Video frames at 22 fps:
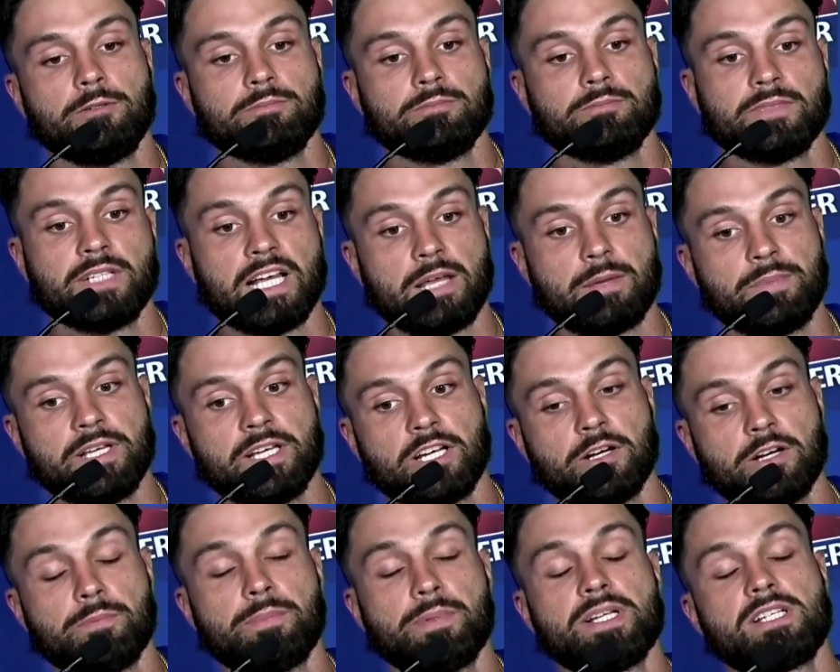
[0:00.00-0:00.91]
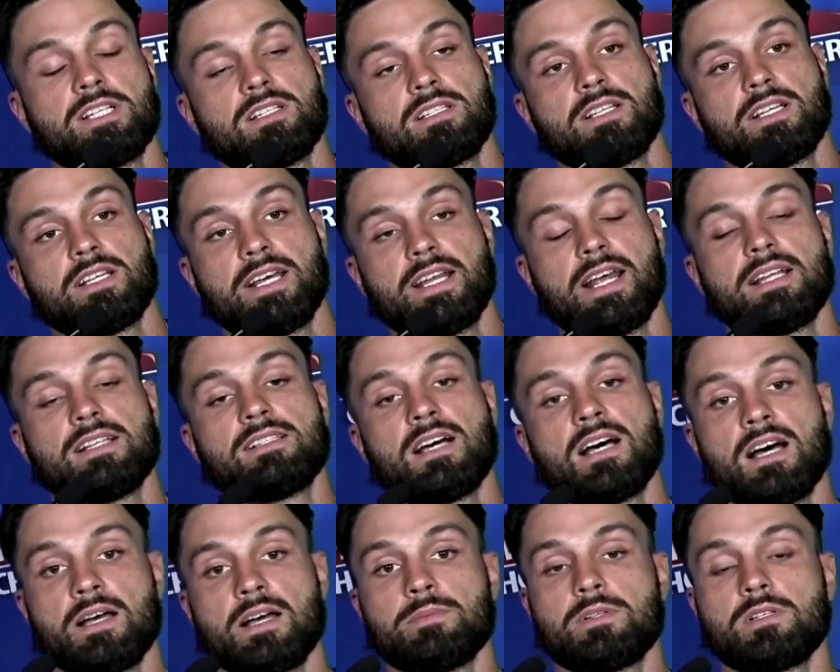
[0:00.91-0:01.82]
they could be good pitches to hit at
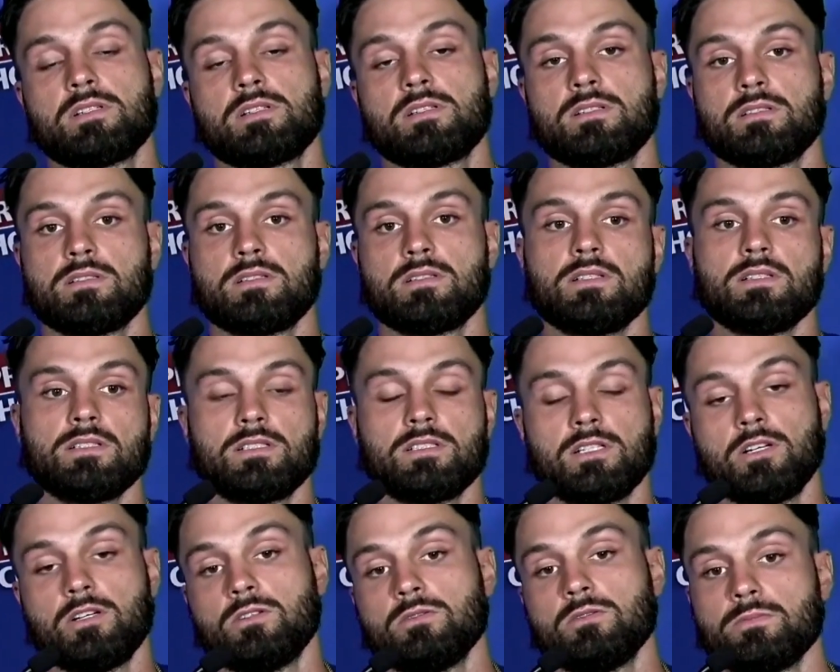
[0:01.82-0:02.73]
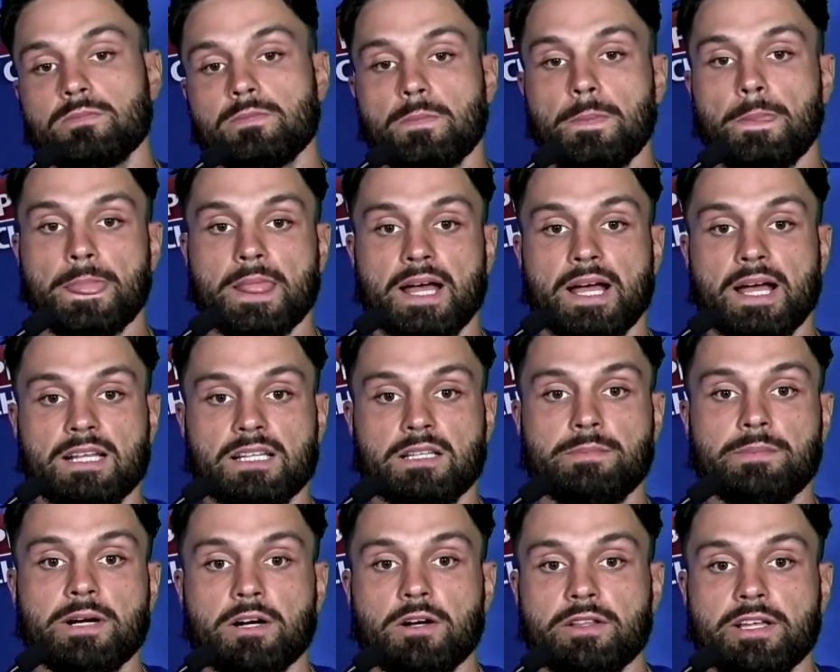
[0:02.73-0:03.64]
times. So I got the
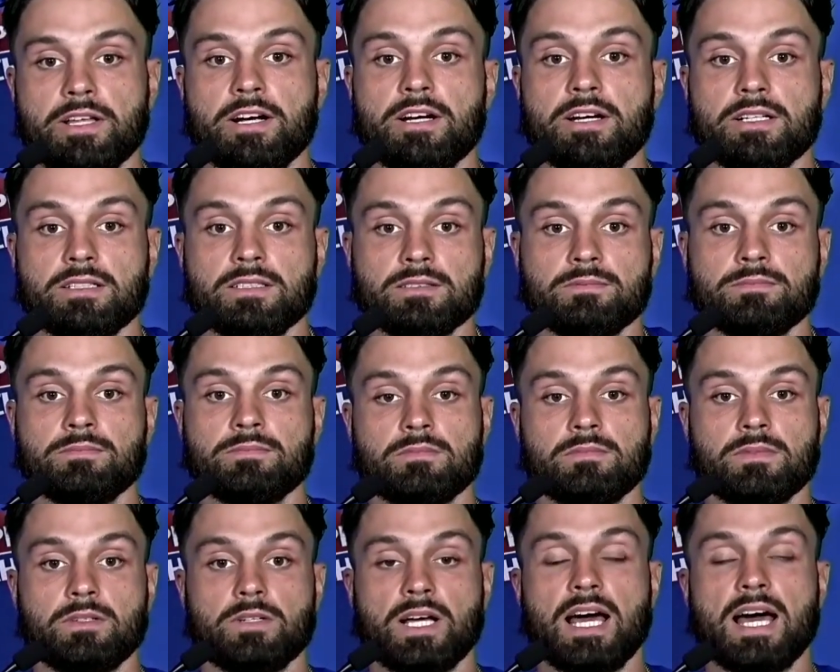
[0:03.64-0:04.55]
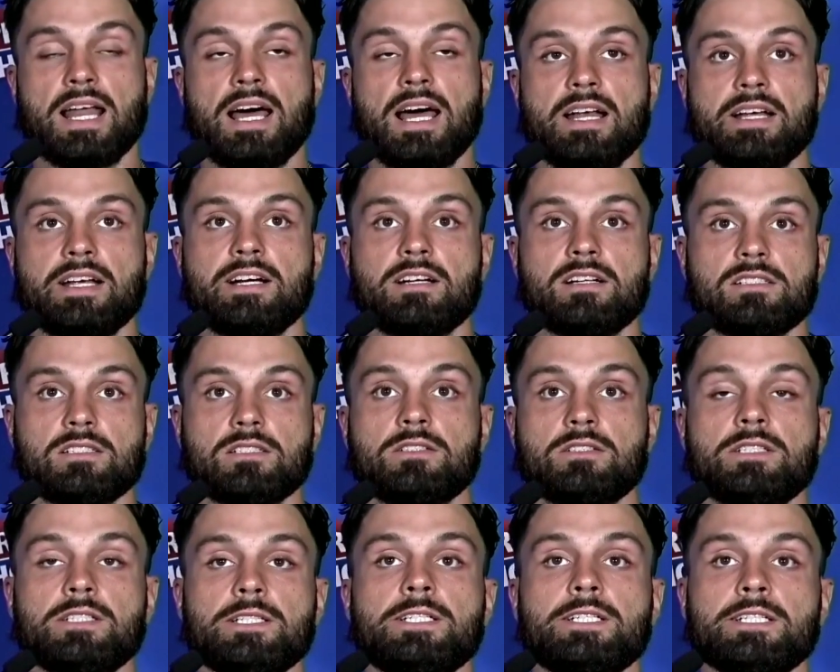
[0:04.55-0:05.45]
barrel there, and then I got out of here. So
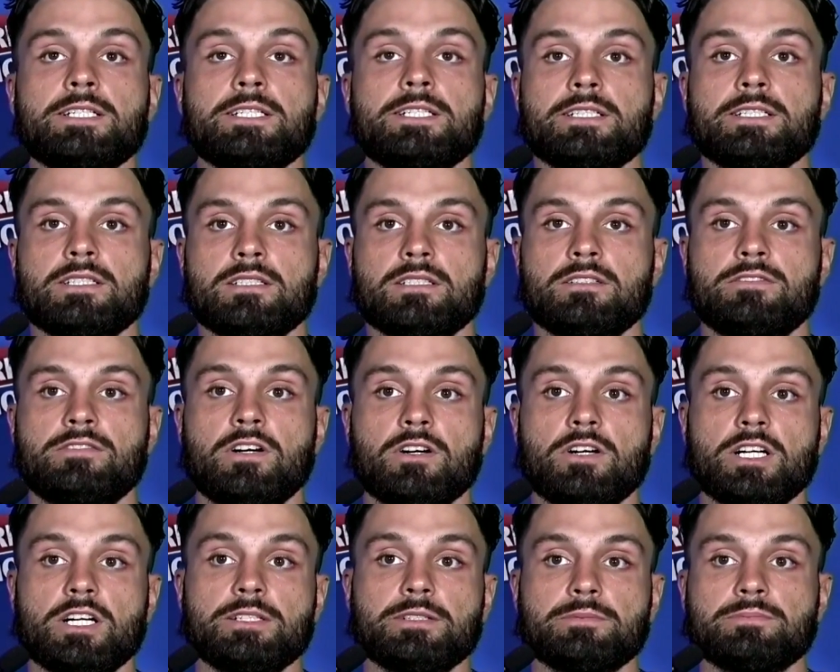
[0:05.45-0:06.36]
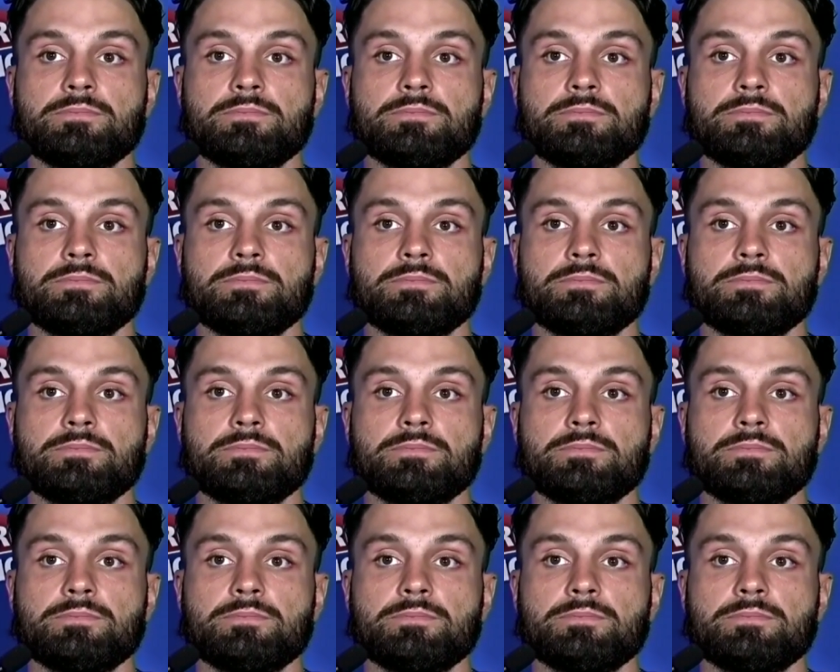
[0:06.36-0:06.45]
felt good.